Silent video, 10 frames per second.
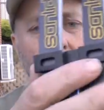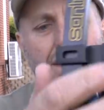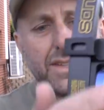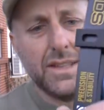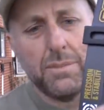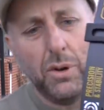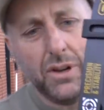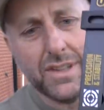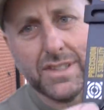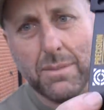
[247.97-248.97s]
These limb
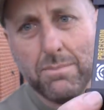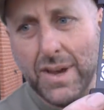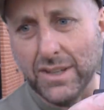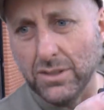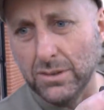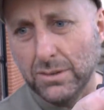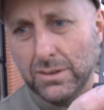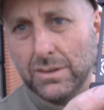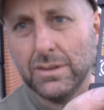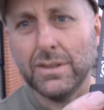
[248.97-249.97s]
pockets are metal.
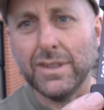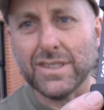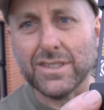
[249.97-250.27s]
That's